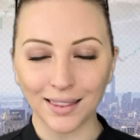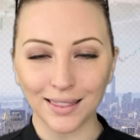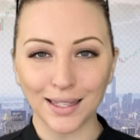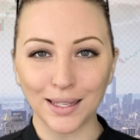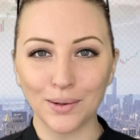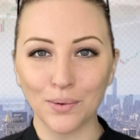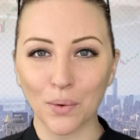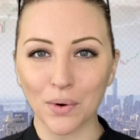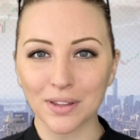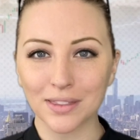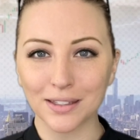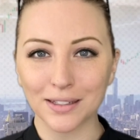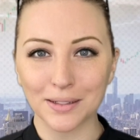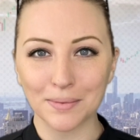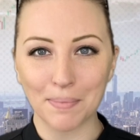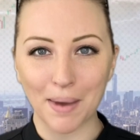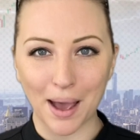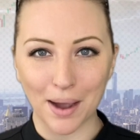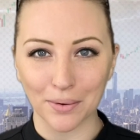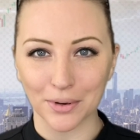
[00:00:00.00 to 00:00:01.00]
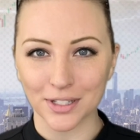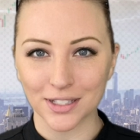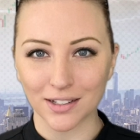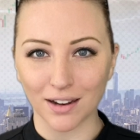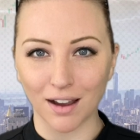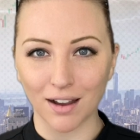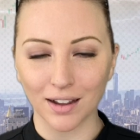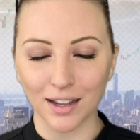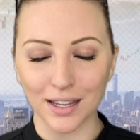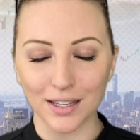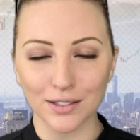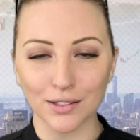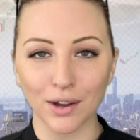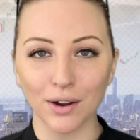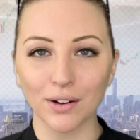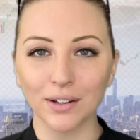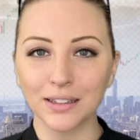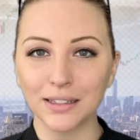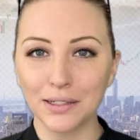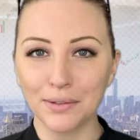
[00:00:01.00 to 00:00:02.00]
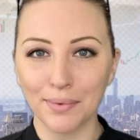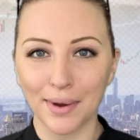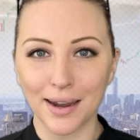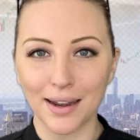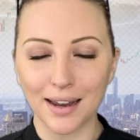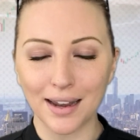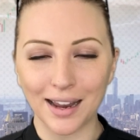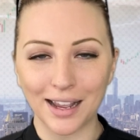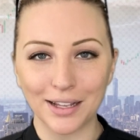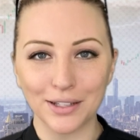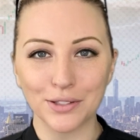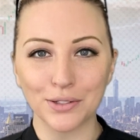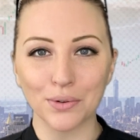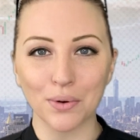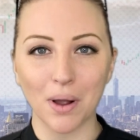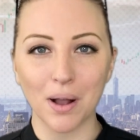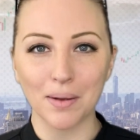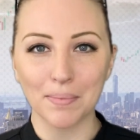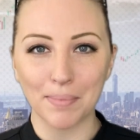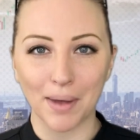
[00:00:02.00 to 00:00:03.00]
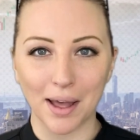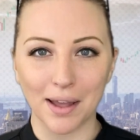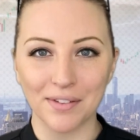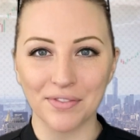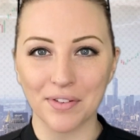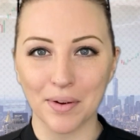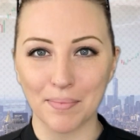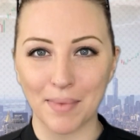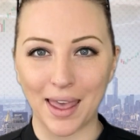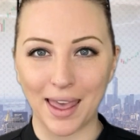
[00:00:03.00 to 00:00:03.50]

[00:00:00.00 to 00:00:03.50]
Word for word: The Northland Power stock is currently rated a strong buy from